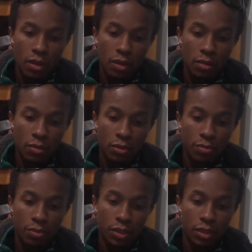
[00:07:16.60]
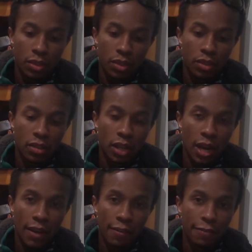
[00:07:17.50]
it was really
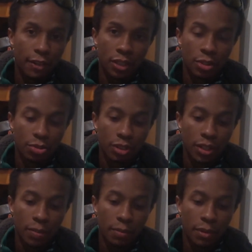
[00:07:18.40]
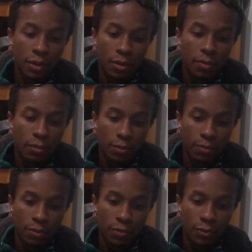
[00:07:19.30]
not a fun trip
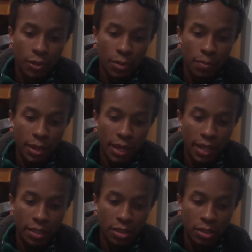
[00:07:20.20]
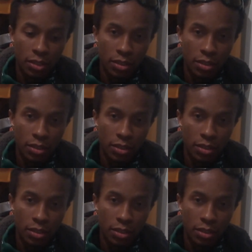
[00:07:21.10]
before the patch.